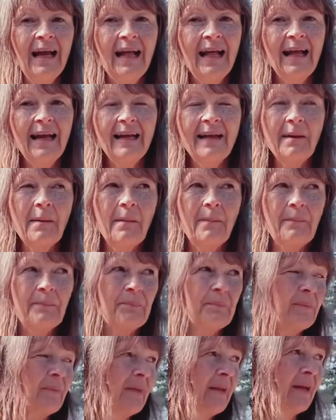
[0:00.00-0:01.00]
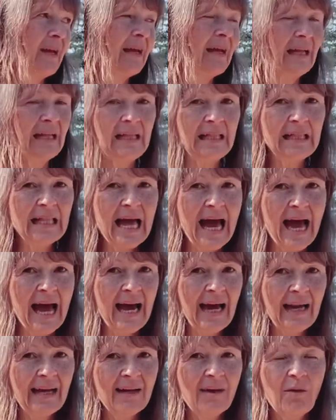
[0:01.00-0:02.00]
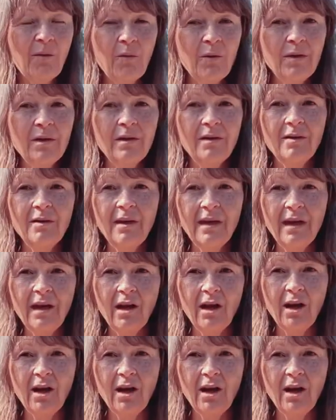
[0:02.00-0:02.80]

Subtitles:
Like Clyde will